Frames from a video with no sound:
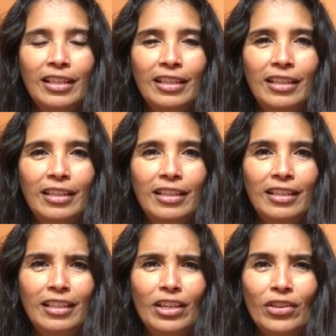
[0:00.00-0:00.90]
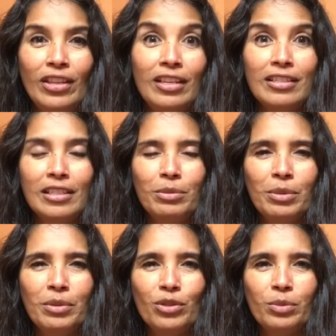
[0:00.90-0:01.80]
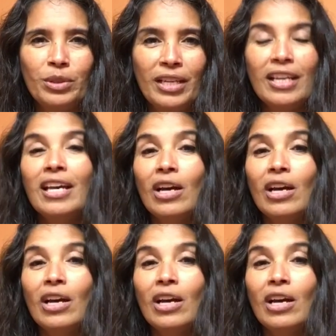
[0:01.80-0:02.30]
and you know, then it's going to be a miserable day.